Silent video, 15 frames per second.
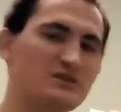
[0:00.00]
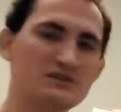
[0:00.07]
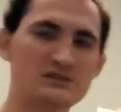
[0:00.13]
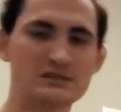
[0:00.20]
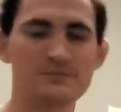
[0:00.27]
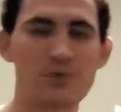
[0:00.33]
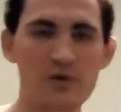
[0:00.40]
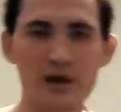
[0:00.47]
to
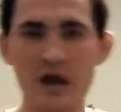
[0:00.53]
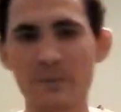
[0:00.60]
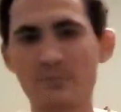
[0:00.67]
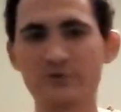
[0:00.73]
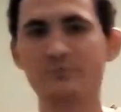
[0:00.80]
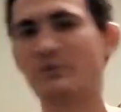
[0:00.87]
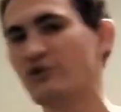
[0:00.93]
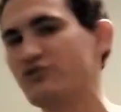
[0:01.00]
support
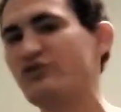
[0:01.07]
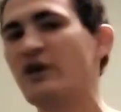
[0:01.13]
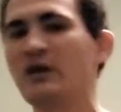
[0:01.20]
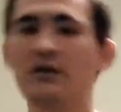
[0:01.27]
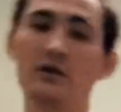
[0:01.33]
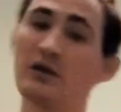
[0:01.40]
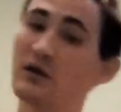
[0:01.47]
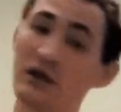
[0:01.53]
Apple's bullshit.
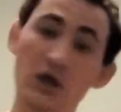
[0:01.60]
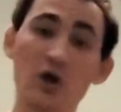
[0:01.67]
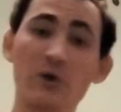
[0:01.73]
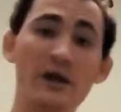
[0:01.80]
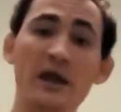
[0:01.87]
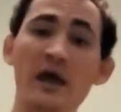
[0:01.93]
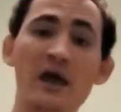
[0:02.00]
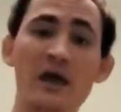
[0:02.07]
Go
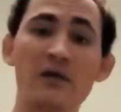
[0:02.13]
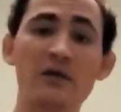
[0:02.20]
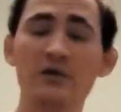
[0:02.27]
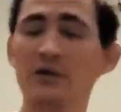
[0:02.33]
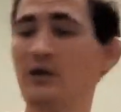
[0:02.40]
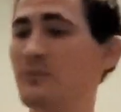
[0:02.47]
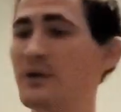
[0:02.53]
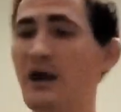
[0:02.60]
right ahead.
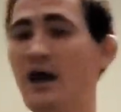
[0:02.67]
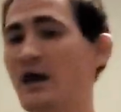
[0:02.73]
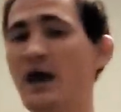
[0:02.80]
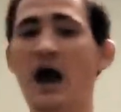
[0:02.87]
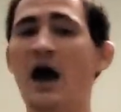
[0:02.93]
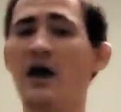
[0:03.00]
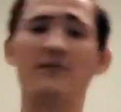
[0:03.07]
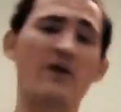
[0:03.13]
But I,
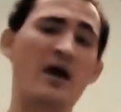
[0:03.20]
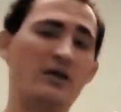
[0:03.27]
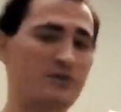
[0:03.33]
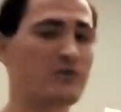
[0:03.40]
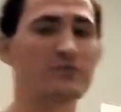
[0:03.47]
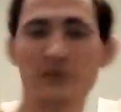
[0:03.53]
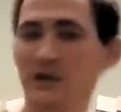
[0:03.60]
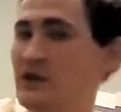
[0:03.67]
I as
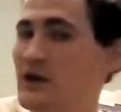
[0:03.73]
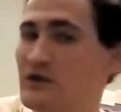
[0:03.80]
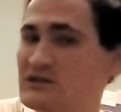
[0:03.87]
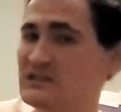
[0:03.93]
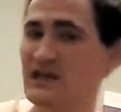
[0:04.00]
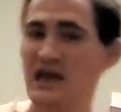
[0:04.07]
for me goes,